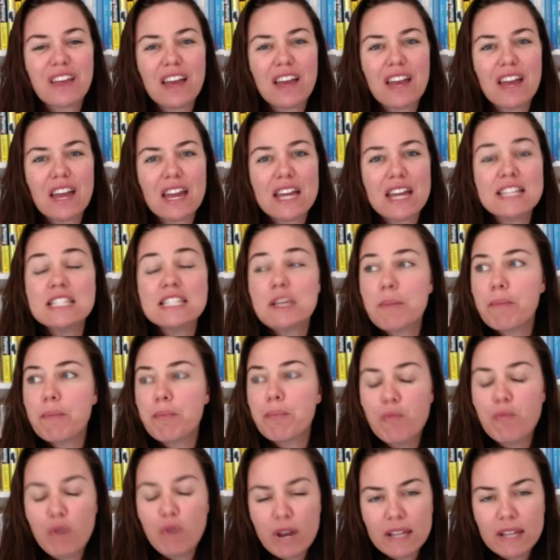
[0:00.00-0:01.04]
It's a
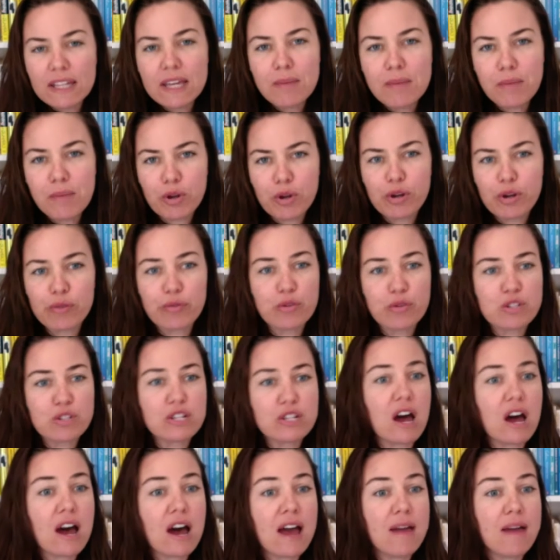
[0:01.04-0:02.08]
really beautiful
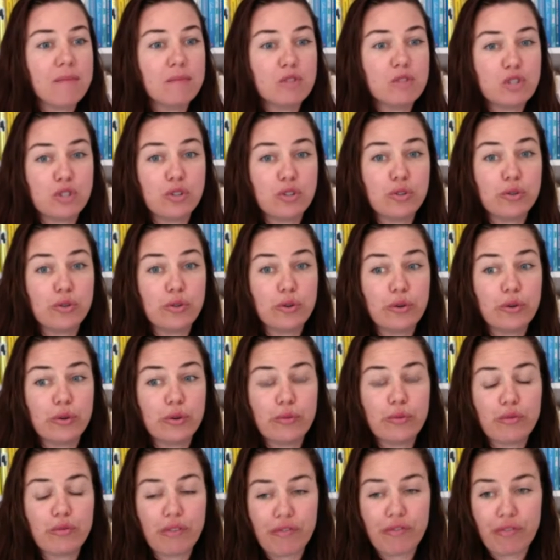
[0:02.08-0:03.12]
time to
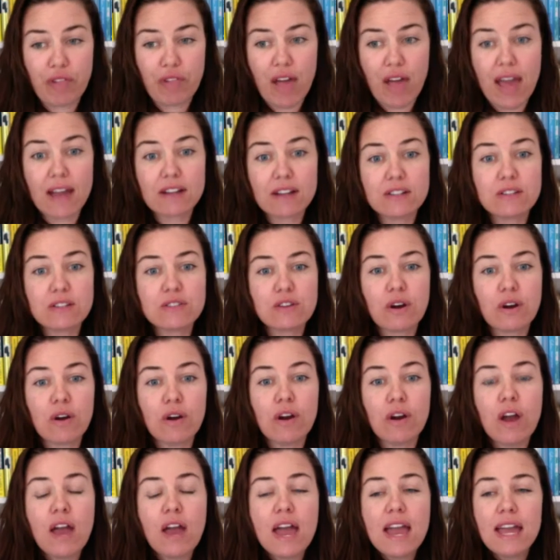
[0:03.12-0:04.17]
reflect. So
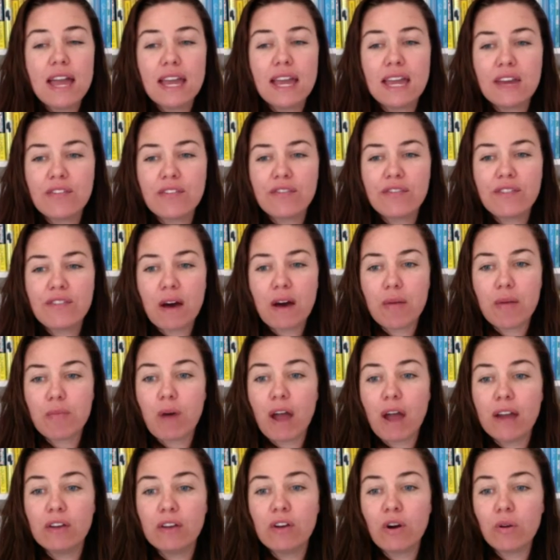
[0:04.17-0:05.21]
if
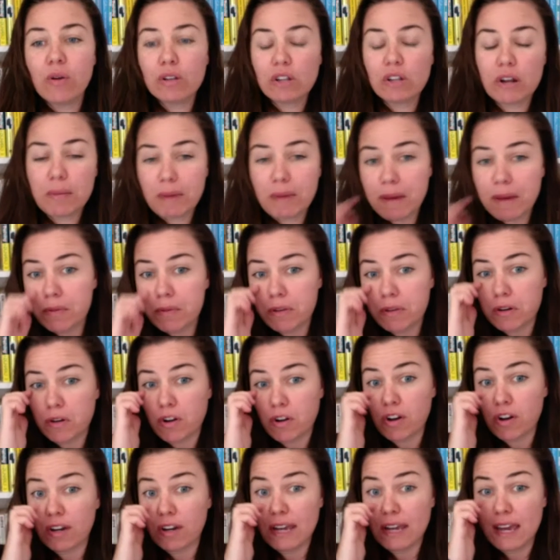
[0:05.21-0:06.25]
I know a lot of people that are
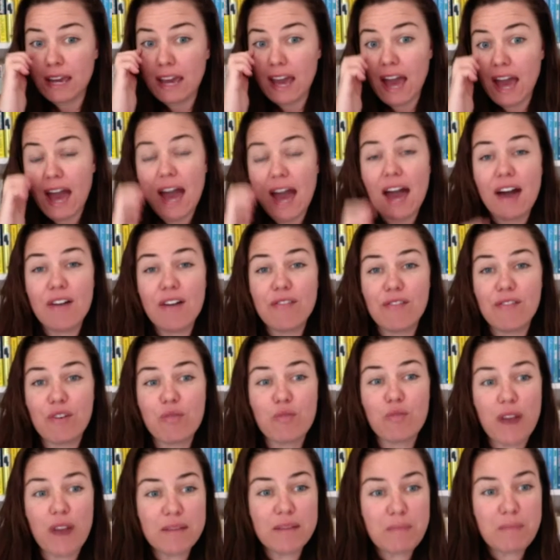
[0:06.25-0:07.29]
on here have
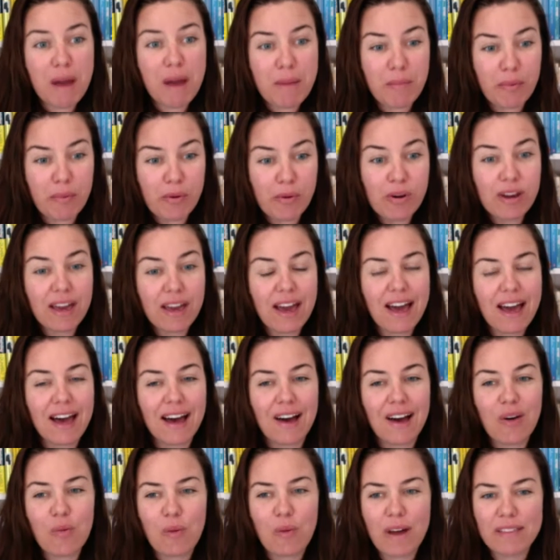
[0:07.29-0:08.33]
read my book,
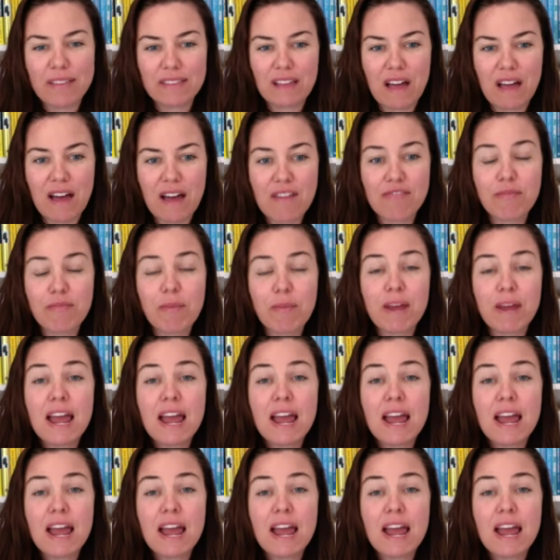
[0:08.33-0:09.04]
One Life, but